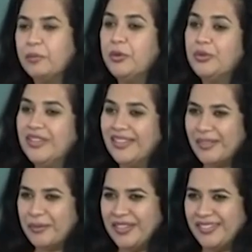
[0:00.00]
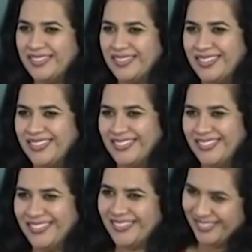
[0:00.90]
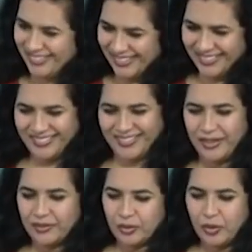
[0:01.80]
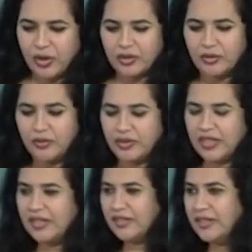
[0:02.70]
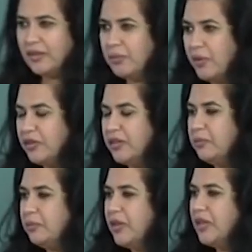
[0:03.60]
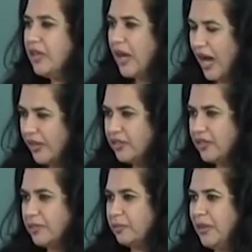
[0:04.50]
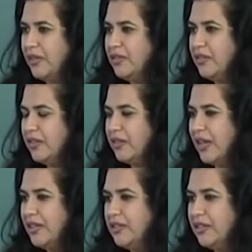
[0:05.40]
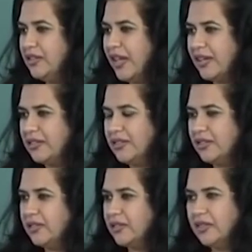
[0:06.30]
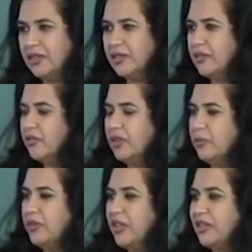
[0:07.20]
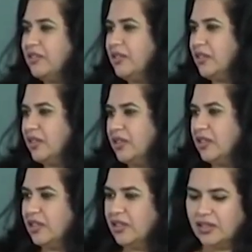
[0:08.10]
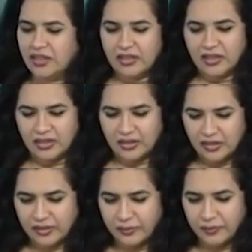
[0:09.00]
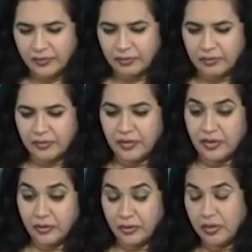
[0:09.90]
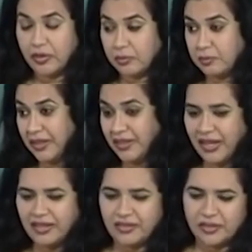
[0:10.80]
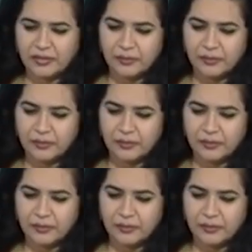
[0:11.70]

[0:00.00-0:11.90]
Beauty and the Beast. Yes, so Cocteau was another important artist, painter, writer, actor, film director, uh, playwright.